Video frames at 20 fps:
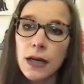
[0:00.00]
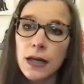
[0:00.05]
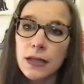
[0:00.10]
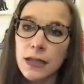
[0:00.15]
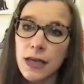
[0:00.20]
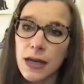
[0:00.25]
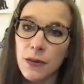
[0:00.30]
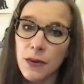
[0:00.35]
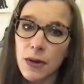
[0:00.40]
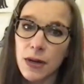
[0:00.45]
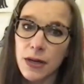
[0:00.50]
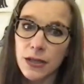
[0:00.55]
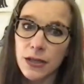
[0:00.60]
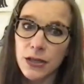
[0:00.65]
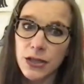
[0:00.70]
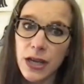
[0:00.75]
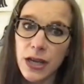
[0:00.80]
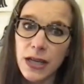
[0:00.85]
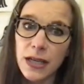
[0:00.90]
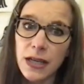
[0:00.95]
Taiwan and
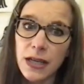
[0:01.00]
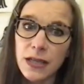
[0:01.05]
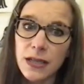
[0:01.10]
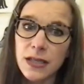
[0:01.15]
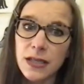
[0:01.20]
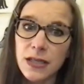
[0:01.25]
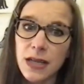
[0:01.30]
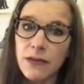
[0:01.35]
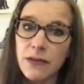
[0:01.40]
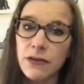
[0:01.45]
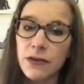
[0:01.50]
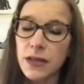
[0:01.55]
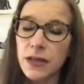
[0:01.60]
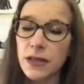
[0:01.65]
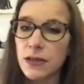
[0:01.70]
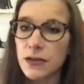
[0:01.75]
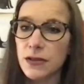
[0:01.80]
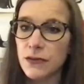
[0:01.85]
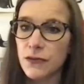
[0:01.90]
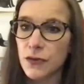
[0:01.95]
China, discovering
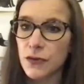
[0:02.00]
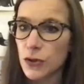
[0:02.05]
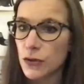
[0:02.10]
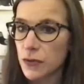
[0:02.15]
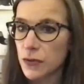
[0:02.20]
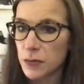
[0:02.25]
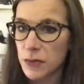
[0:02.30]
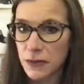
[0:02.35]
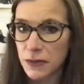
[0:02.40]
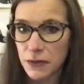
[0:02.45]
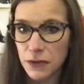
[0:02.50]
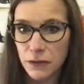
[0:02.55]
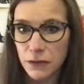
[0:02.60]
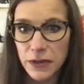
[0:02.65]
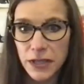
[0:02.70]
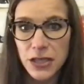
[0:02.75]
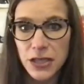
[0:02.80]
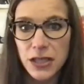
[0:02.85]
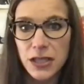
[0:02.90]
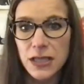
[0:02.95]
this food from different
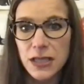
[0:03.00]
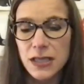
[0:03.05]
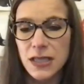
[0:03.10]
regions.